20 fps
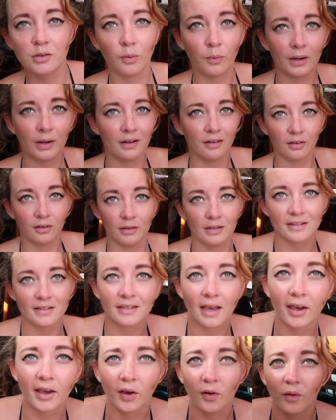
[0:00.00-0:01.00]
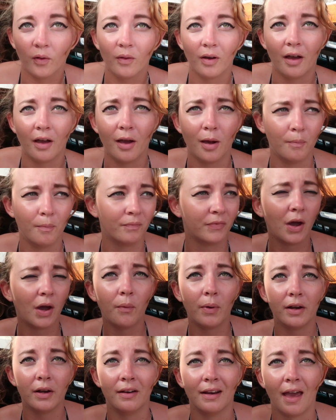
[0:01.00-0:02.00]
of wind on the sail, that
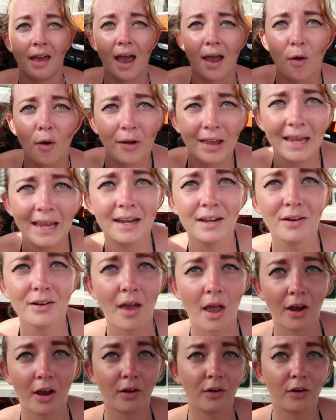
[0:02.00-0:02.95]
went in